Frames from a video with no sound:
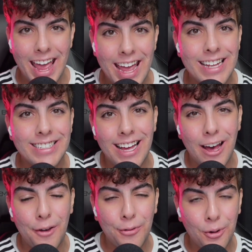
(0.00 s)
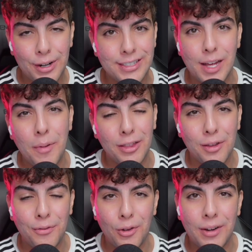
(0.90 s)
And of course, about
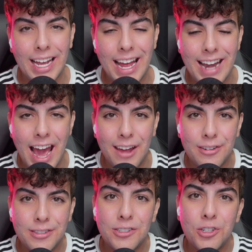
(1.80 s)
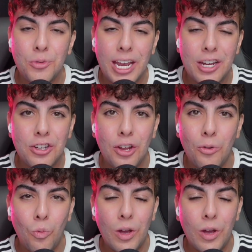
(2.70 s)
the Foodie and Natter situation,